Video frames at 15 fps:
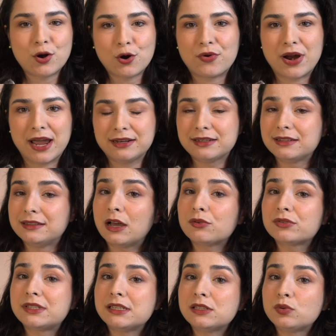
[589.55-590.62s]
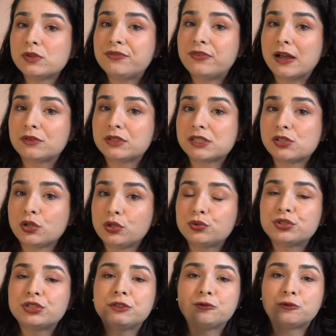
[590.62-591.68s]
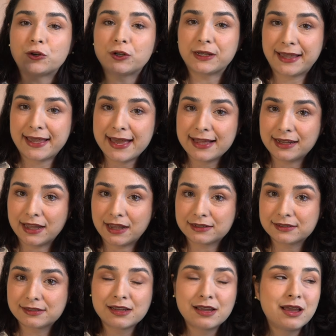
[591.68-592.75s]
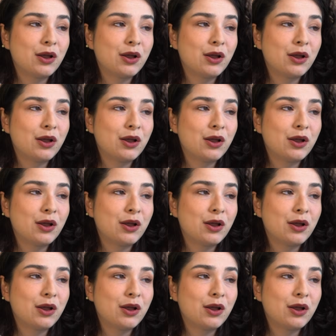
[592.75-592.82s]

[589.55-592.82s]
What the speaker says: Alright, now since we found a solution for the calyx,